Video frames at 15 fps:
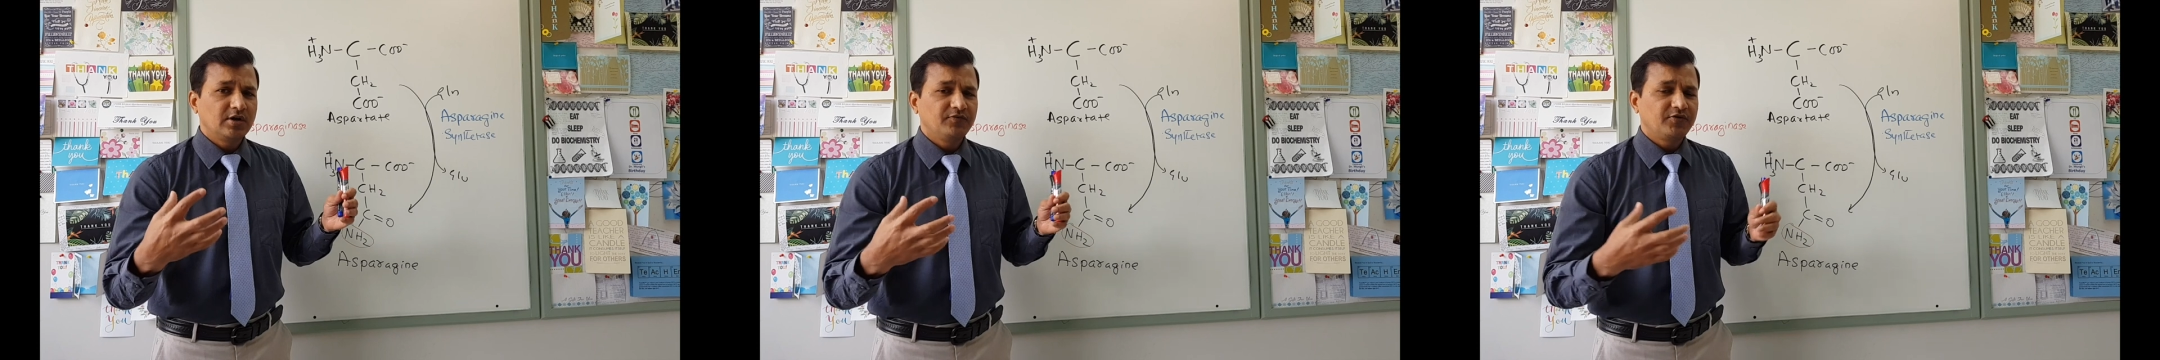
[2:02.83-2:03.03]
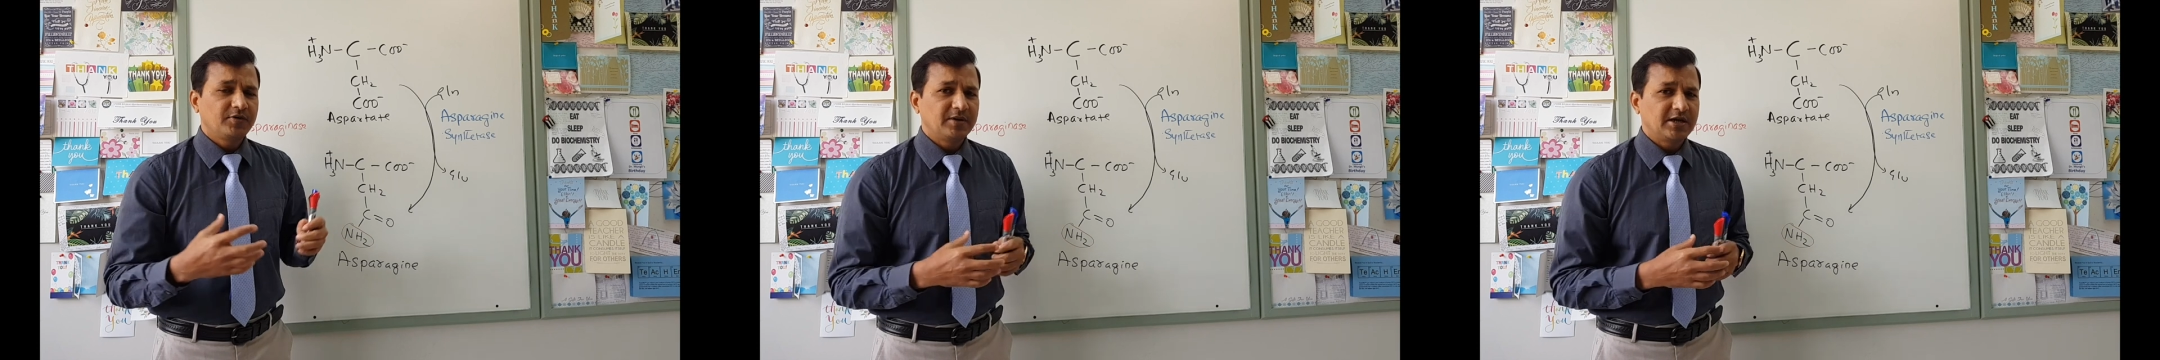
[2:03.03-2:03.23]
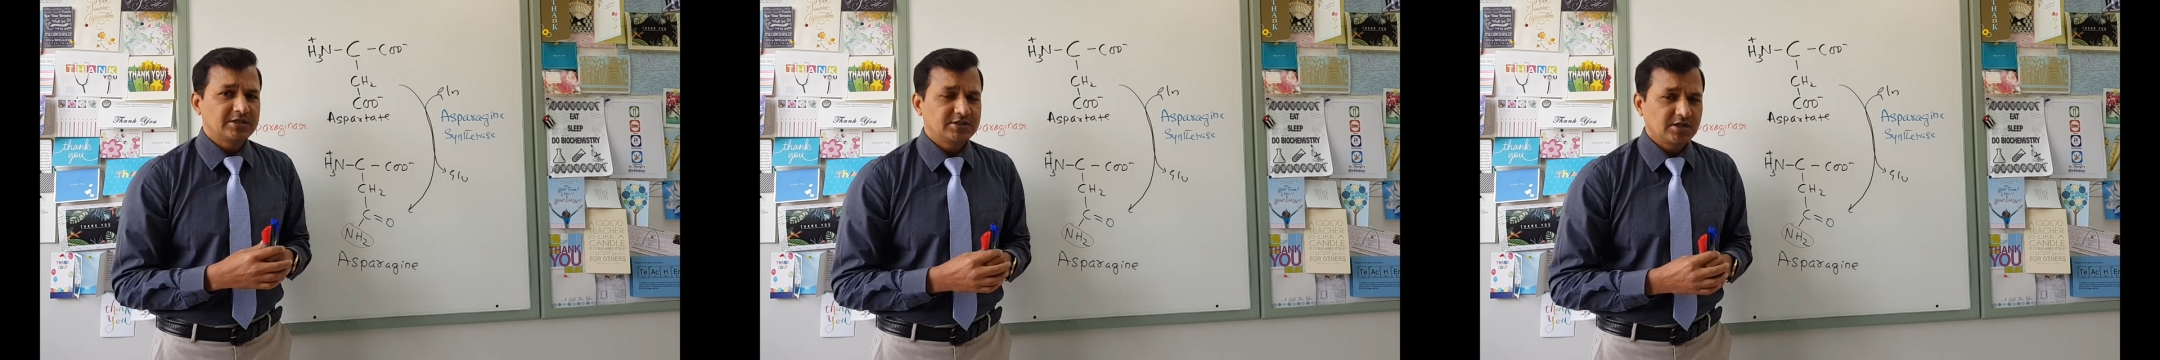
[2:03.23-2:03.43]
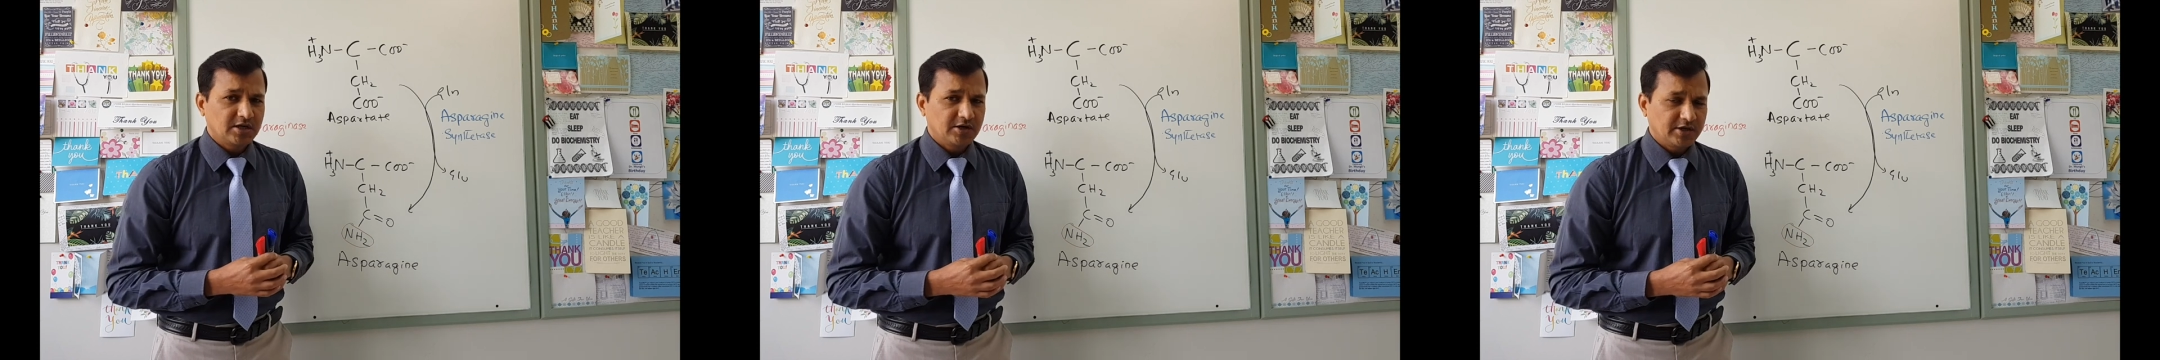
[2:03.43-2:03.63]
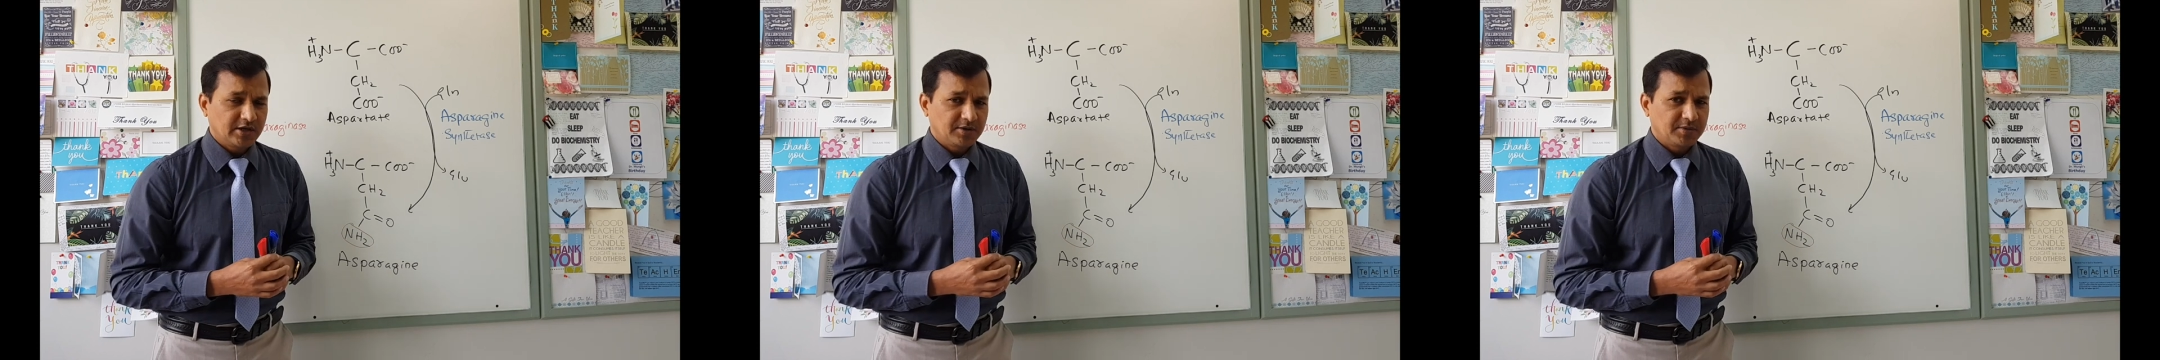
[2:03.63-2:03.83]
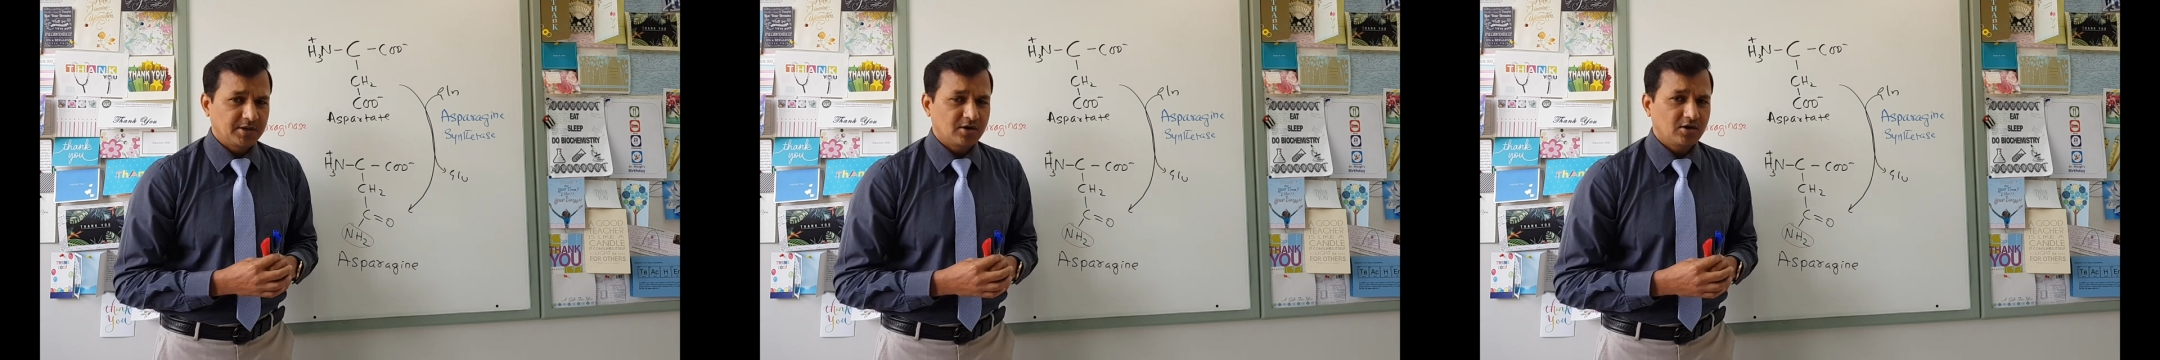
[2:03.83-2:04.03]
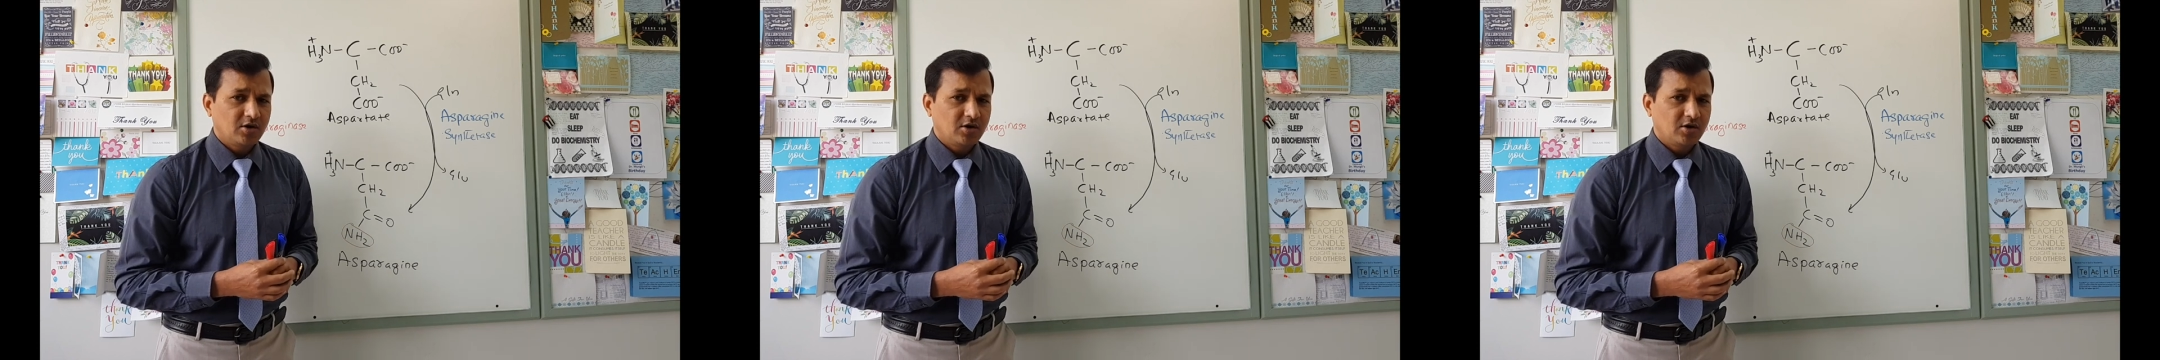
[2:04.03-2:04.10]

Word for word: lymphoblastic leukemia,